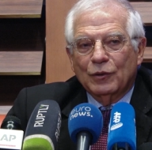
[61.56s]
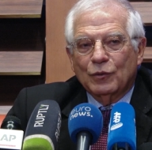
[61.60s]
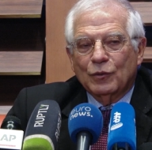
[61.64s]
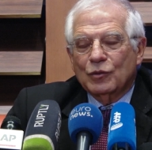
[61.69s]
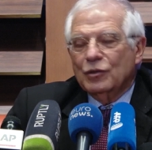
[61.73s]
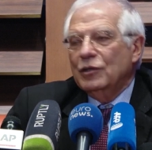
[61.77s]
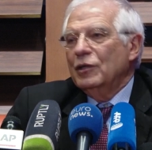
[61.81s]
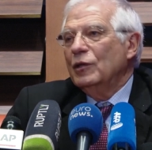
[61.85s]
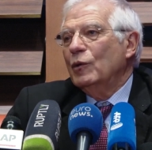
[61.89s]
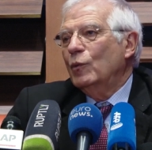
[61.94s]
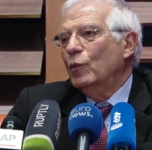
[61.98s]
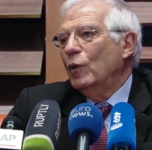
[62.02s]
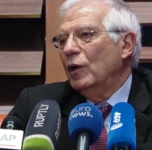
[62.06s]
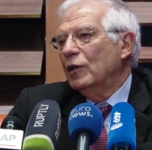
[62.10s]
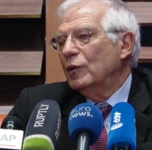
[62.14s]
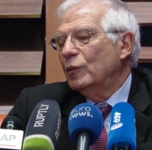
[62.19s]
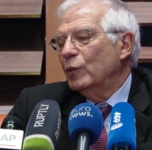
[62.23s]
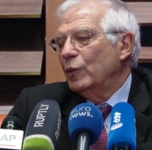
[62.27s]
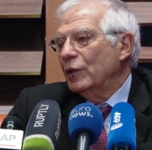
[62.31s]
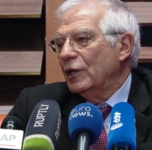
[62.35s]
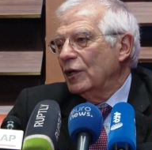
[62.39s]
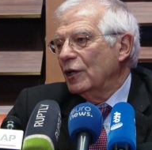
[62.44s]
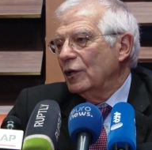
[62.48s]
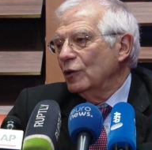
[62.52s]
to see what
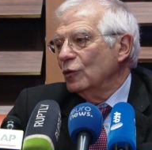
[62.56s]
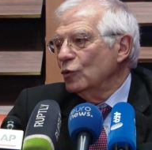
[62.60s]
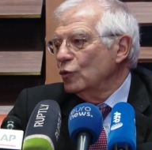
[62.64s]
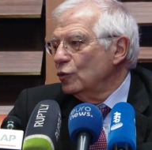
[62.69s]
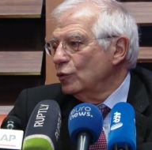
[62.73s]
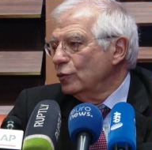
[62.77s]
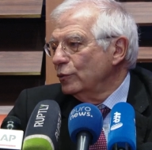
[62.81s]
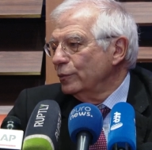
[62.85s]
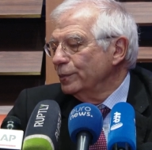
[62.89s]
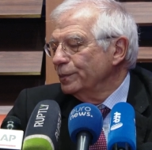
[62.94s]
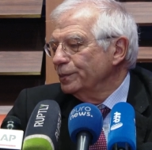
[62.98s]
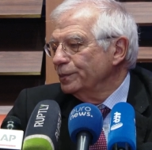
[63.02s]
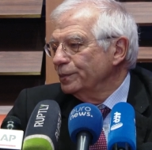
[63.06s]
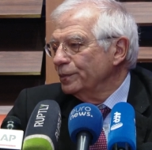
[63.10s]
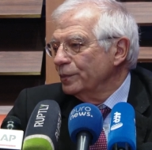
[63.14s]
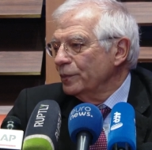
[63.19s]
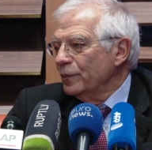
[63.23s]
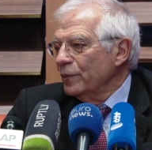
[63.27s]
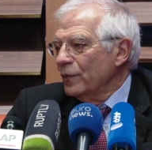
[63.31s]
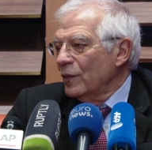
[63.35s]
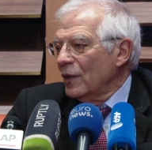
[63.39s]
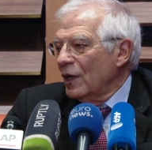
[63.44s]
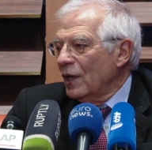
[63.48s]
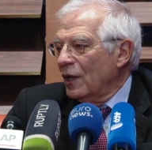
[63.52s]
we can do.
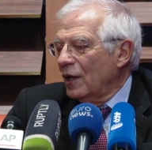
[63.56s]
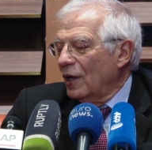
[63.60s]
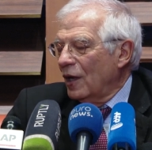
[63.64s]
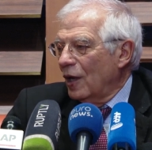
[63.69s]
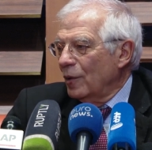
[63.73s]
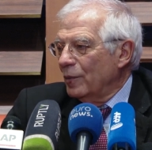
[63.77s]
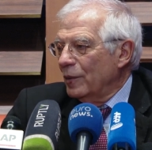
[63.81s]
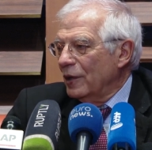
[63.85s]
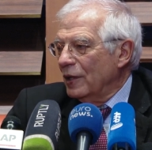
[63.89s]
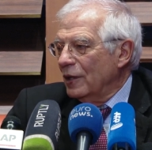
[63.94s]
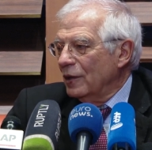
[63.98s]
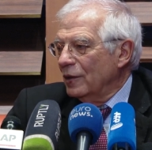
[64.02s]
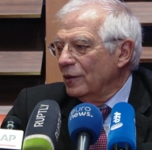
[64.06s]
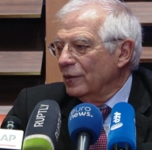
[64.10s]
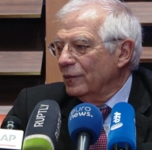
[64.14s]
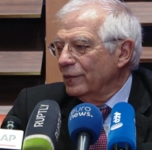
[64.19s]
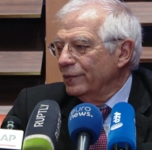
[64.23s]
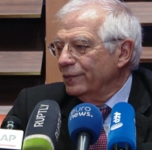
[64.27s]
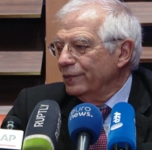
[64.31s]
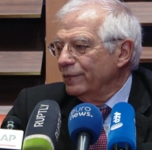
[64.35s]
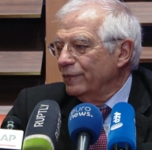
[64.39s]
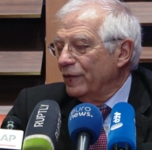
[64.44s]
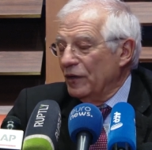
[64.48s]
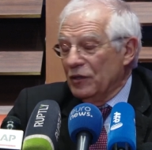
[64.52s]
I've
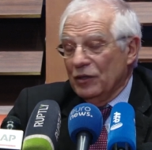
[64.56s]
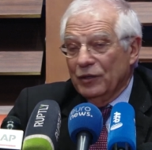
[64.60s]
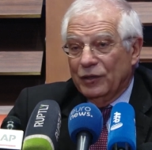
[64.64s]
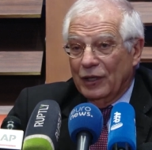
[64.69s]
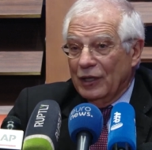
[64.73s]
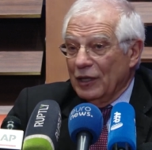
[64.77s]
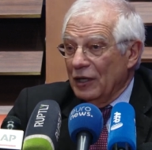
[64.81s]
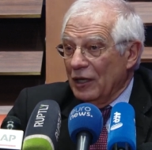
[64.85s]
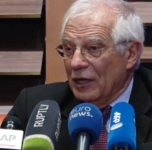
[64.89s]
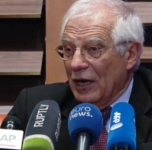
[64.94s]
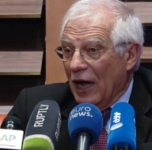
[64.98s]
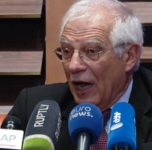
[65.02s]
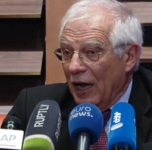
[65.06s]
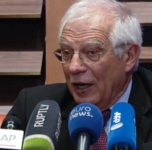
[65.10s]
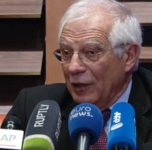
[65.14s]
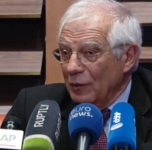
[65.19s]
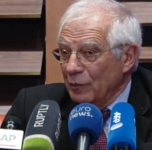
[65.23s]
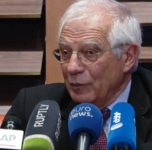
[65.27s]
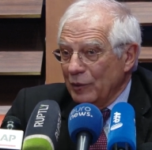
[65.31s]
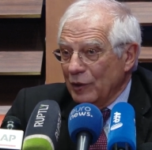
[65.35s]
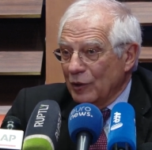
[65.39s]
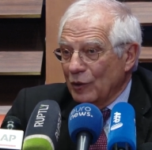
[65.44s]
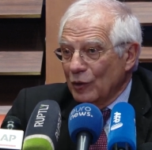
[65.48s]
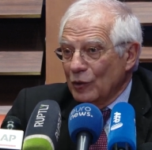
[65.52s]
been visiting Iran,
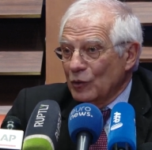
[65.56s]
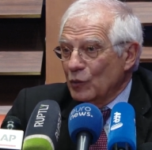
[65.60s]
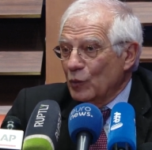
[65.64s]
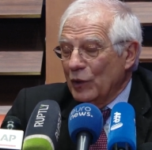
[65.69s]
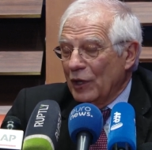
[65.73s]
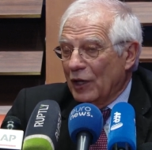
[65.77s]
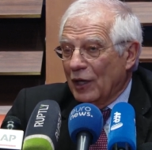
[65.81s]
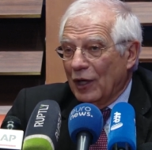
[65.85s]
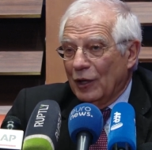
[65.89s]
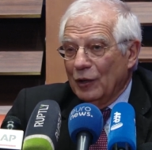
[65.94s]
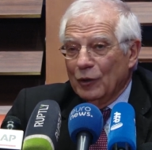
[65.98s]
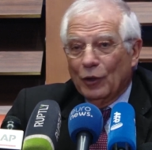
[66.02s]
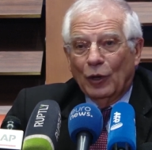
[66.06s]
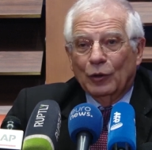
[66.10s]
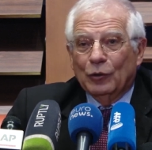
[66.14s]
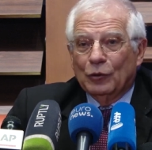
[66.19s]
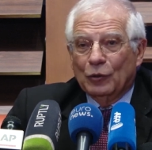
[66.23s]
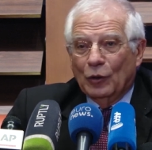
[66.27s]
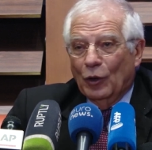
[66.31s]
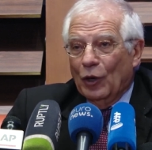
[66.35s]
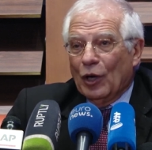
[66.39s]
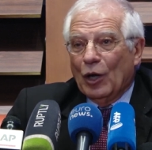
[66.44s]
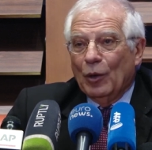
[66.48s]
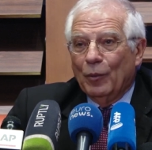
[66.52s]
because we cannot
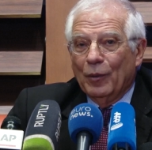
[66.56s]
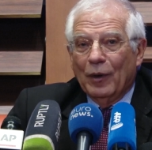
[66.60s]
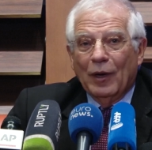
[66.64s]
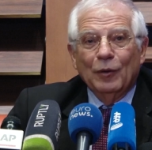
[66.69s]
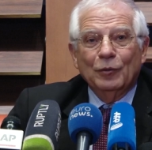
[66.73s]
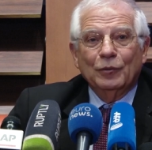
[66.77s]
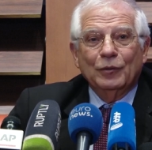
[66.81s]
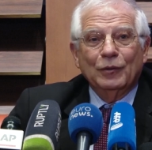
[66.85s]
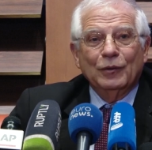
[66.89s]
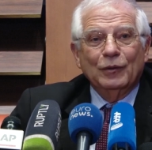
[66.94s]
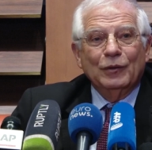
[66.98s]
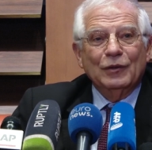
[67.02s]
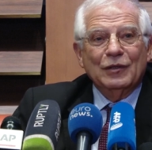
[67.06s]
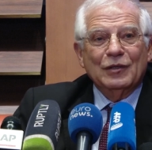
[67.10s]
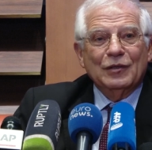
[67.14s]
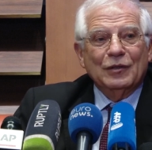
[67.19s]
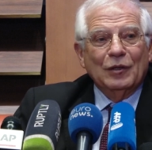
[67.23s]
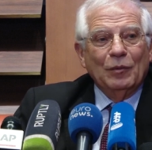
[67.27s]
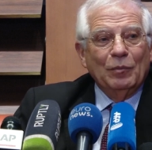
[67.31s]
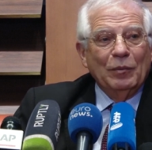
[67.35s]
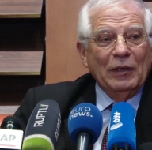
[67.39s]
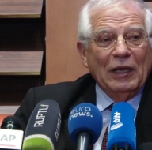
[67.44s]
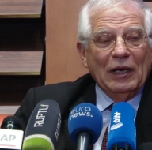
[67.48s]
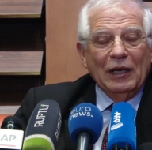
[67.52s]
talk about
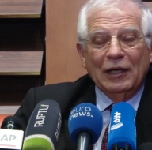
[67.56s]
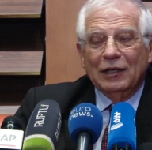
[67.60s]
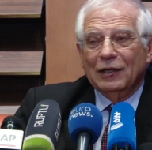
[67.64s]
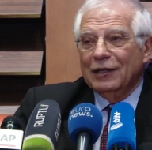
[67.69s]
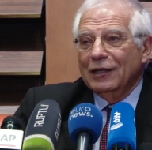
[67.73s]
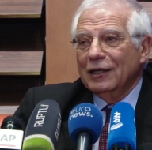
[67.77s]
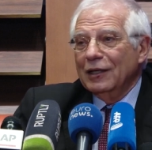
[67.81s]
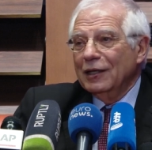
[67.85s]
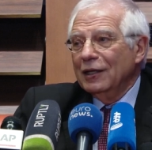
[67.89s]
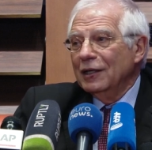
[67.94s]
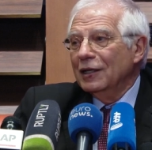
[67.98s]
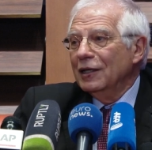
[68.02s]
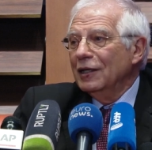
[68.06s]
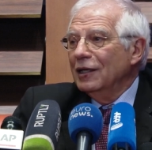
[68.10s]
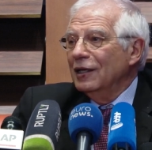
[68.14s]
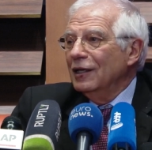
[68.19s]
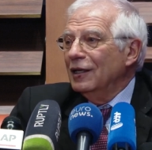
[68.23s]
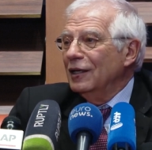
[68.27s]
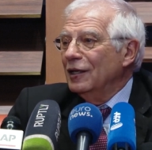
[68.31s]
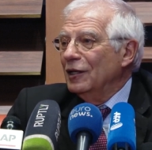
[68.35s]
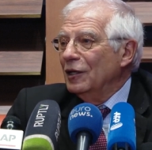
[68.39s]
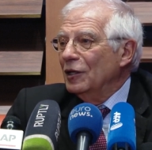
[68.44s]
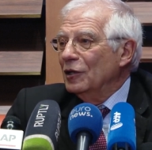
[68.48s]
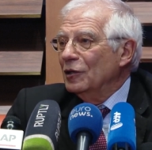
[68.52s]
stability
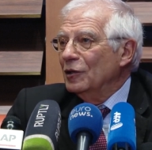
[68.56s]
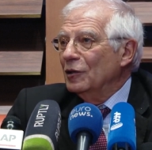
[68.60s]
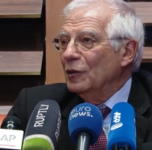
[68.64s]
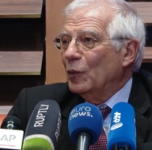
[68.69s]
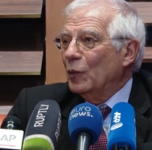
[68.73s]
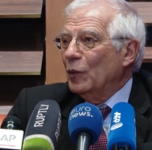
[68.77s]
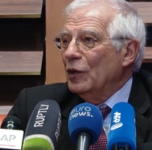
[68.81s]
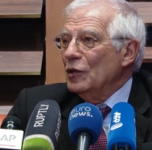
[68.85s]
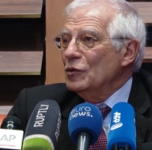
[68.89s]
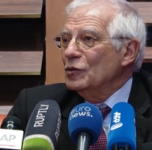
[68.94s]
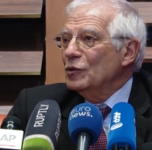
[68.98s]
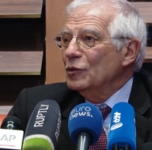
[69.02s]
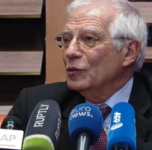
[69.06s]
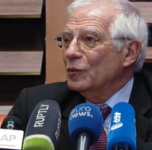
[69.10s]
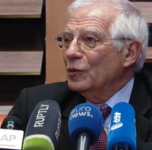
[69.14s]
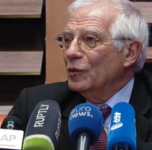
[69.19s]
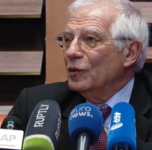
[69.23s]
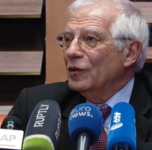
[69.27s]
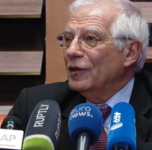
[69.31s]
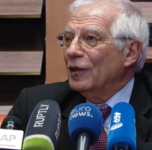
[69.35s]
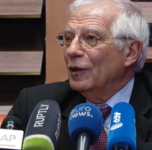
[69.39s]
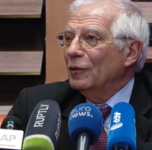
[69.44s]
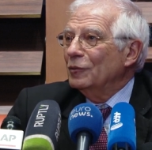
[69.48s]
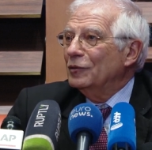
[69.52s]
in the region
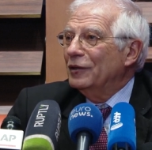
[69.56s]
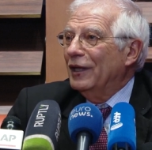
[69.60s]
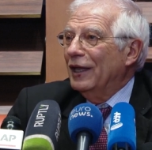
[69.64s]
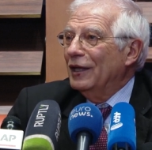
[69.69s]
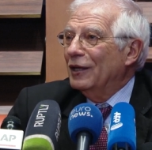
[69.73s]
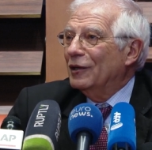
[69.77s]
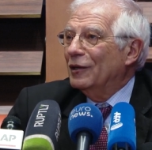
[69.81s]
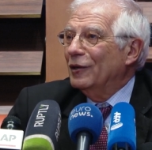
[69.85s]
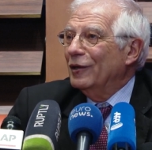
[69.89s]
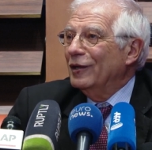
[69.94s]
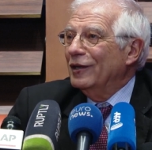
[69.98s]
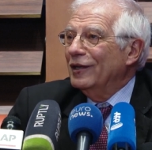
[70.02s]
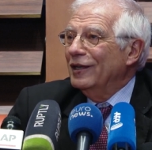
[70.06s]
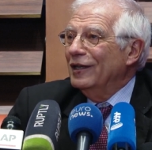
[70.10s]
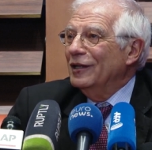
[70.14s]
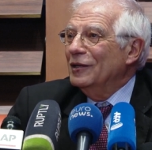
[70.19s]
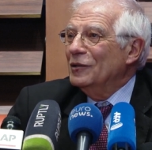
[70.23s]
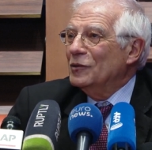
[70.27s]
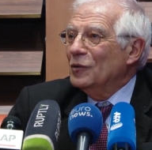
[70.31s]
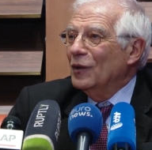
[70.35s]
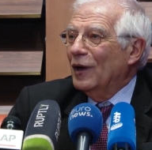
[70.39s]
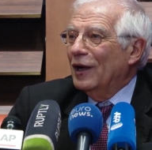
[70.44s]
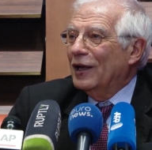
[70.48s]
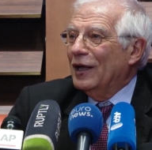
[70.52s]
without taking
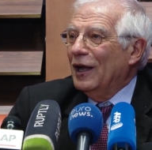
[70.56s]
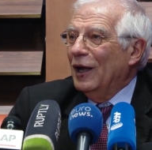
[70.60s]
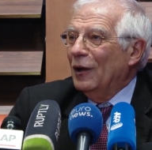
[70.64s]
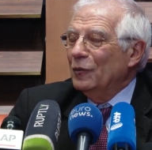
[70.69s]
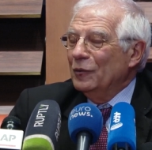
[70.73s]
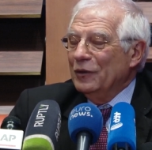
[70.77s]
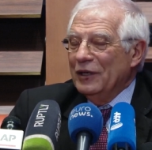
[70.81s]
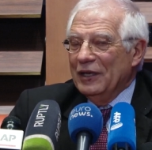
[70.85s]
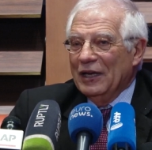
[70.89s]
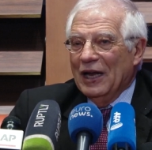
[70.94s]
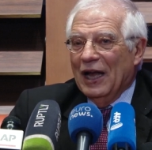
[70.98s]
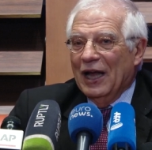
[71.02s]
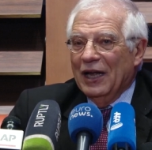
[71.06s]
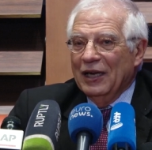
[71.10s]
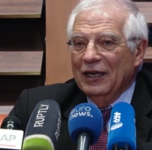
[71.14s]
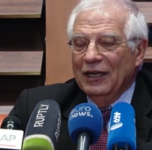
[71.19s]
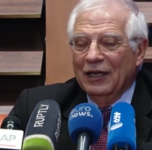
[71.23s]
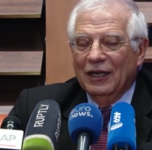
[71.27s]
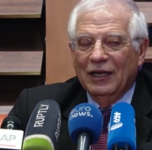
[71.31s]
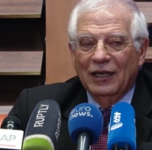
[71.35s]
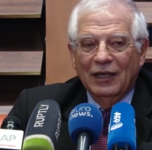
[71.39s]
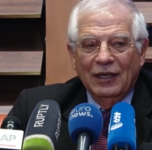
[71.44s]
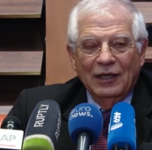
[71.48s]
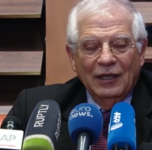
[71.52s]
into account Iran,